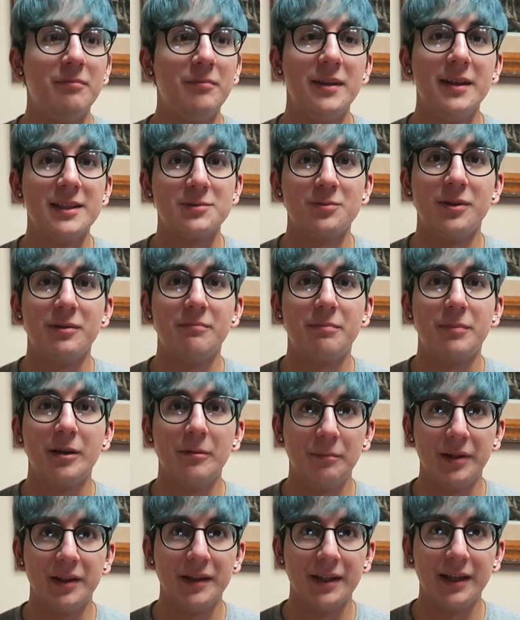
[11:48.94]
this one
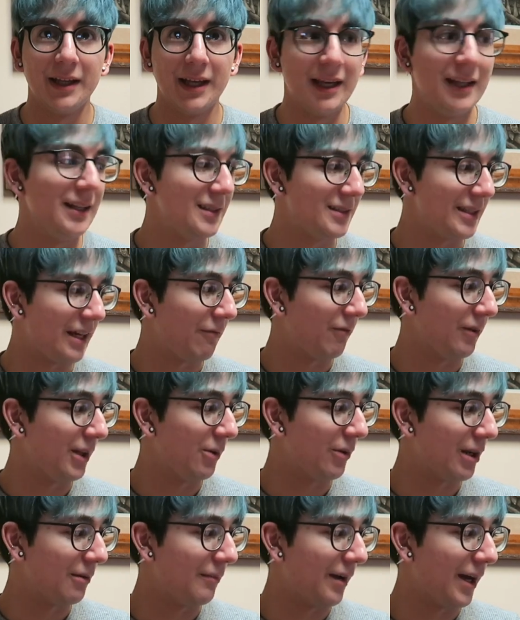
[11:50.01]
completely. It is definitely
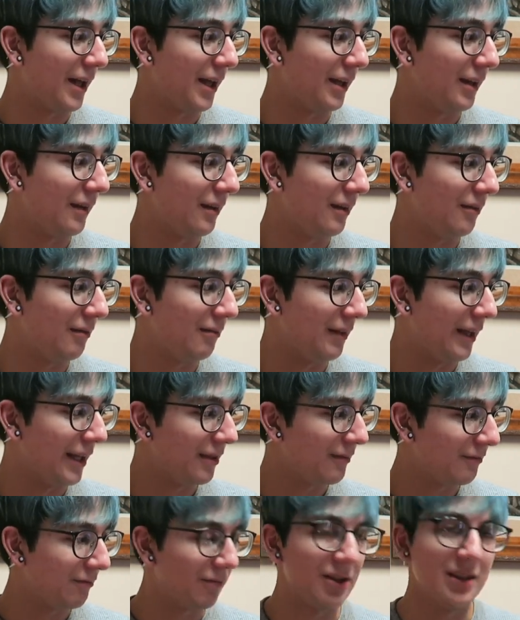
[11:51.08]
one of my,
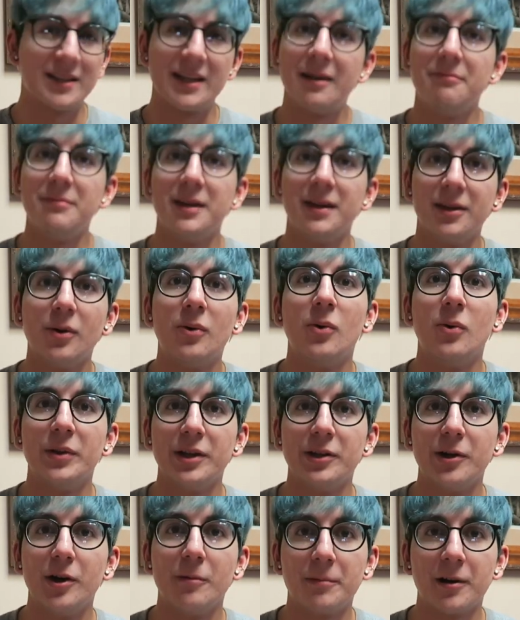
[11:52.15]
like, for the time being,
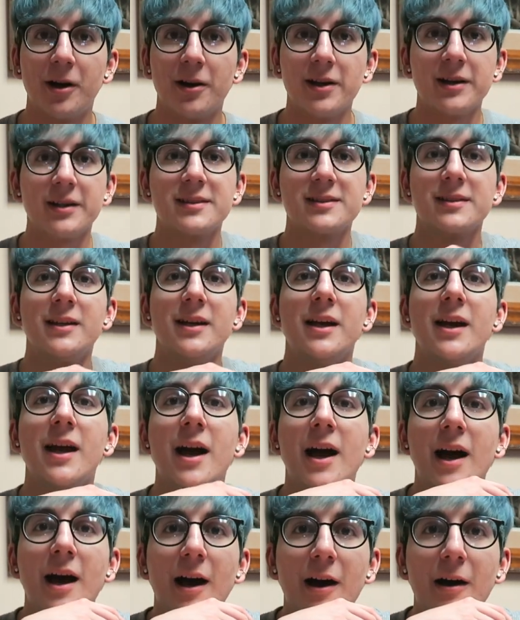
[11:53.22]
holy grail products.
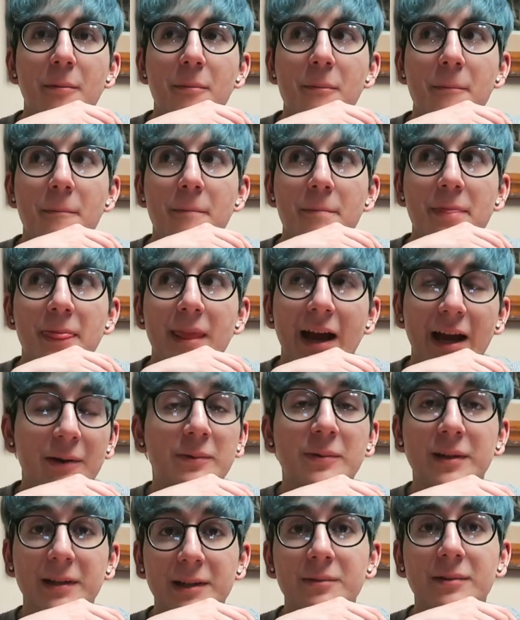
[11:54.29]
I
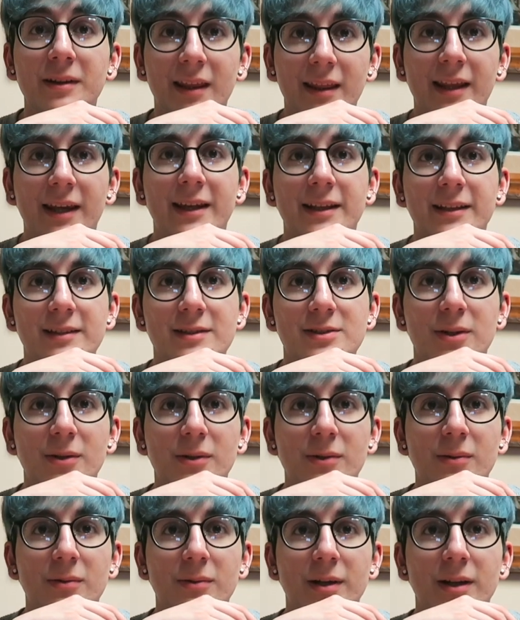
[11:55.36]
really like it.
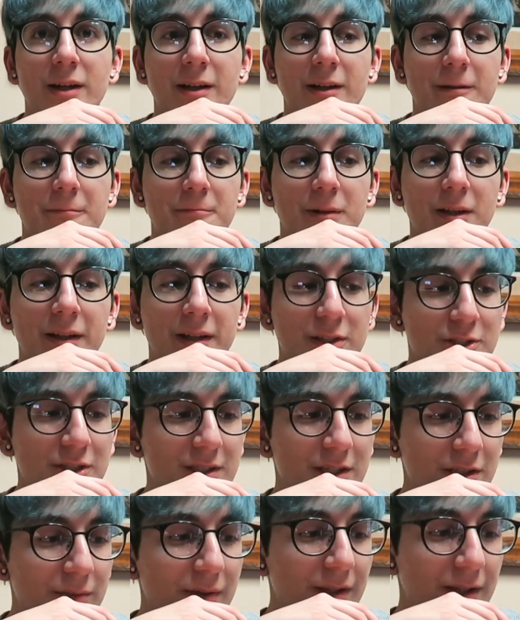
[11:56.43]
So Alicia
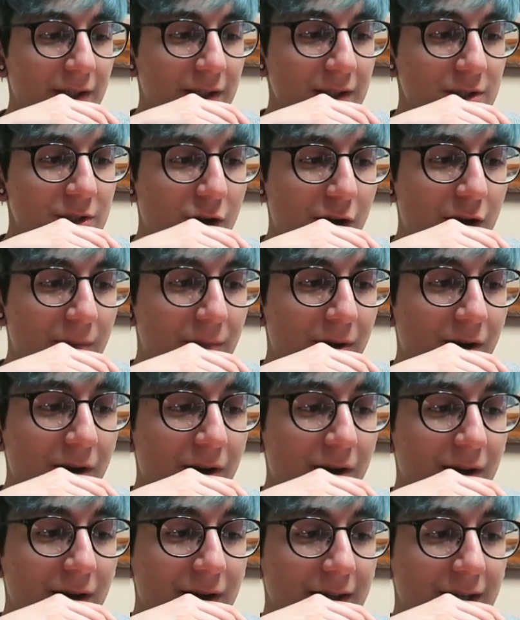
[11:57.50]
did a really good job
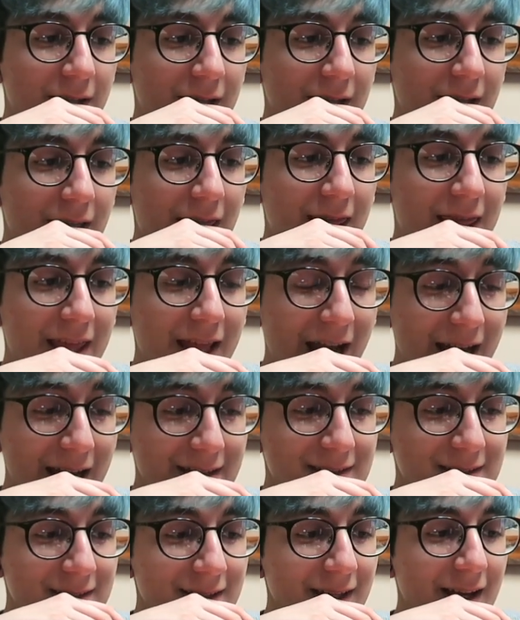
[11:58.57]
on
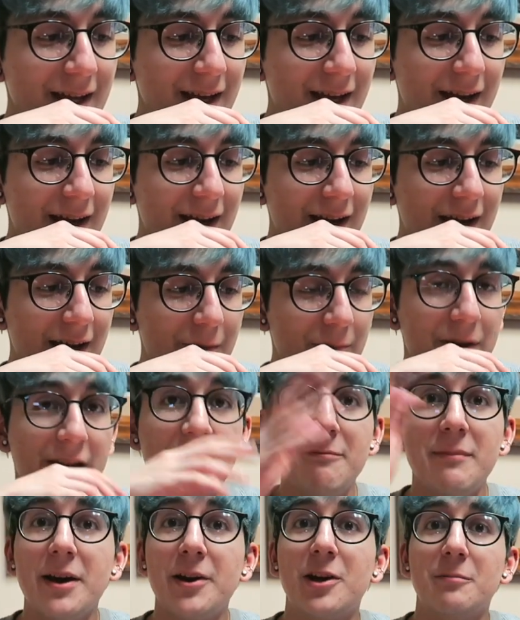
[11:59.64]
that. And I've met